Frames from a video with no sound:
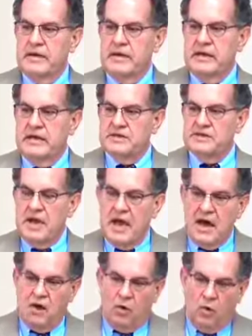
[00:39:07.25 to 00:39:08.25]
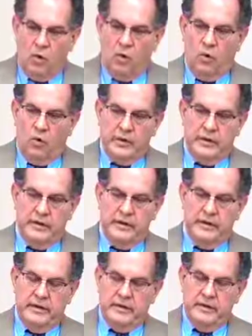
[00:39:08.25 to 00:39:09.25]
He does not hold
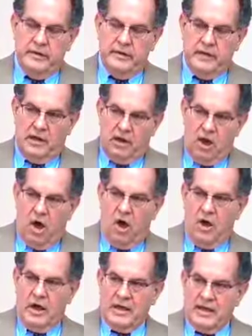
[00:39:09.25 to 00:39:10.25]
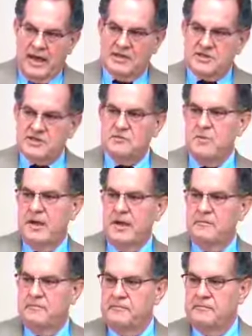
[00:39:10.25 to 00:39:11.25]
the law against
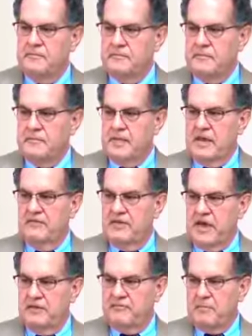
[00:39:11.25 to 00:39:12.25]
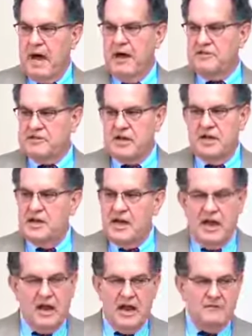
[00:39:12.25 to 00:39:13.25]
me even if by
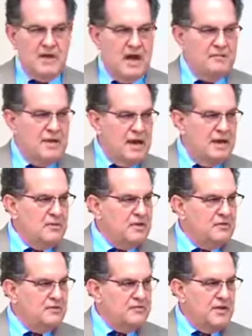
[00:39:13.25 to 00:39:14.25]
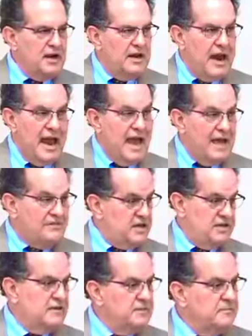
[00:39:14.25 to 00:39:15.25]
sundown I've not been able to fulfill it, I
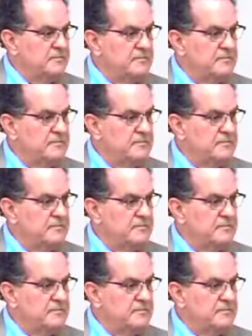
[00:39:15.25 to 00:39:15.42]
haven't.